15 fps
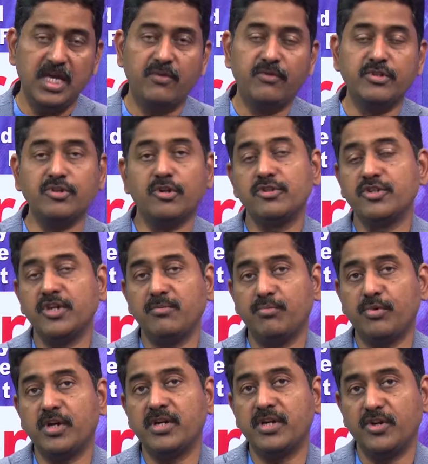which is also
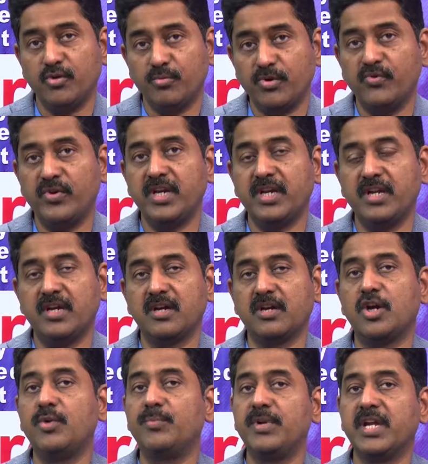important to prevent
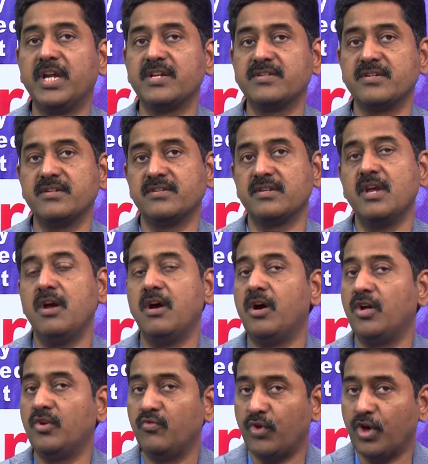complications
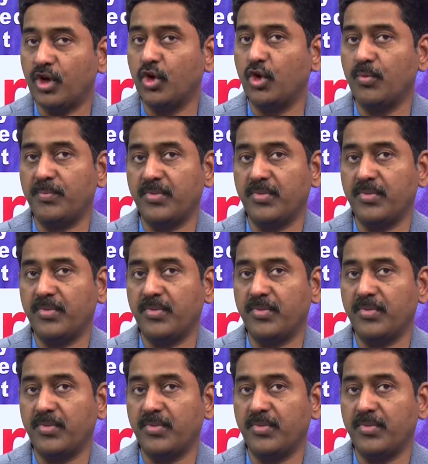on follow-up